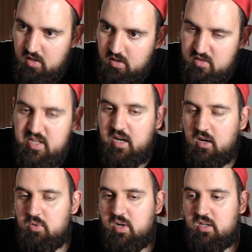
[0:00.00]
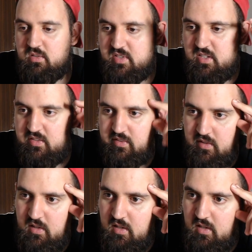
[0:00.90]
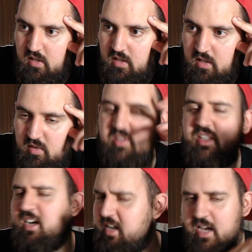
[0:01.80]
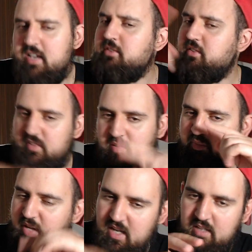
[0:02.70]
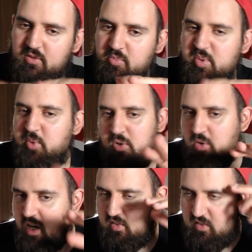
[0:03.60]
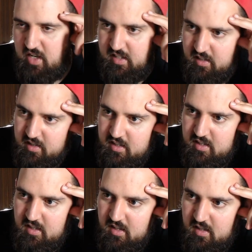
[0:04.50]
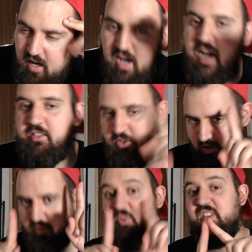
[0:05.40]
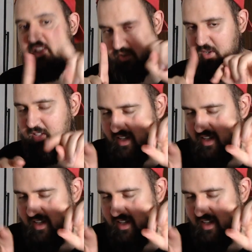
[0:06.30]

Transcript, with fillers: they are aware of this. Yeah, I, I anticipate the people who are slightly I, I no no no